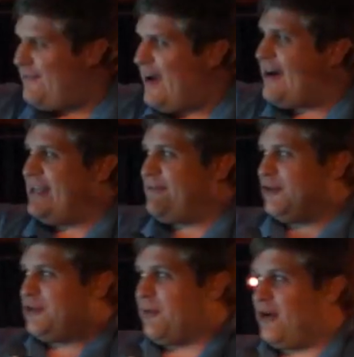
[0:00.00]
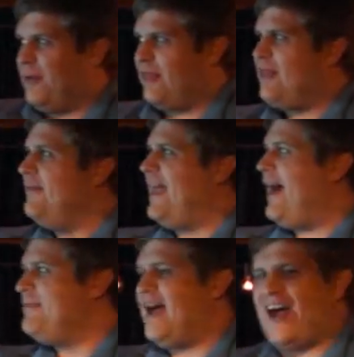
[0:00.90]
Very difficult to work with.
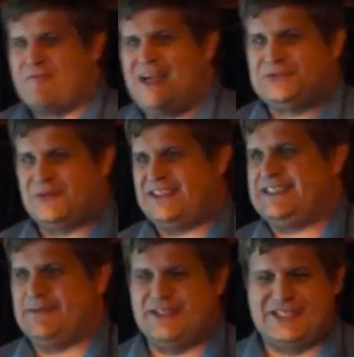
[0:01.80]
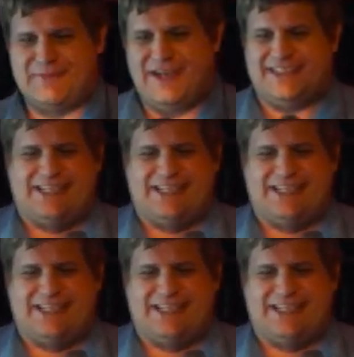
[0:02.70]
Now, I've messed with this image to make it